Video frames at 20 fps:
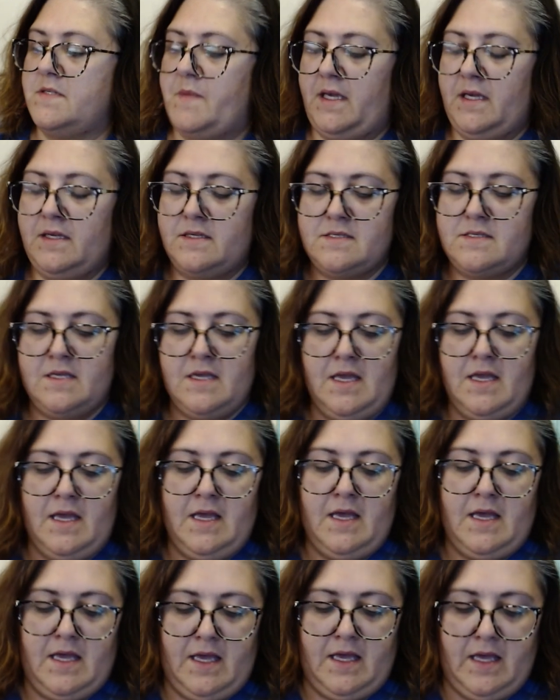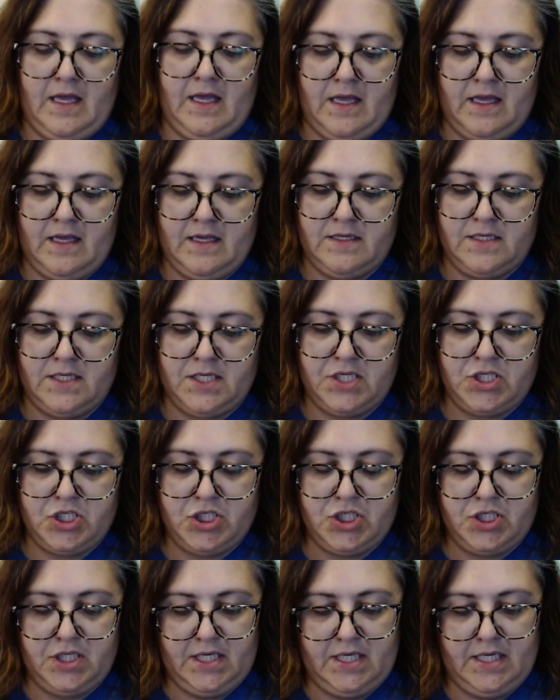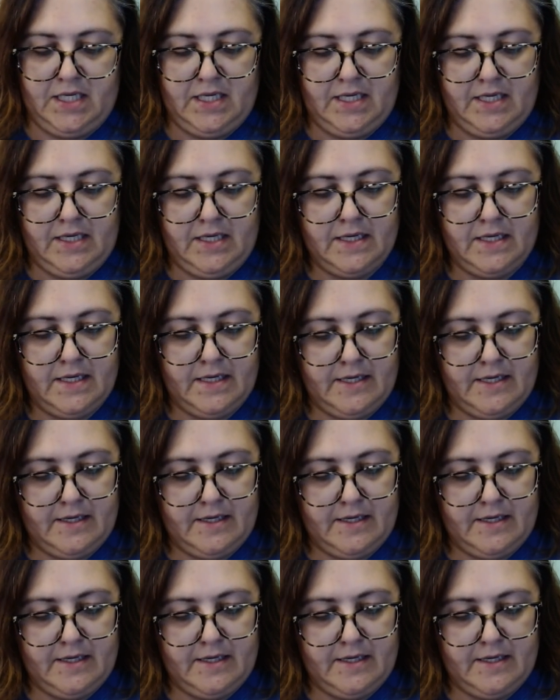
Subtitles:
Makes, and she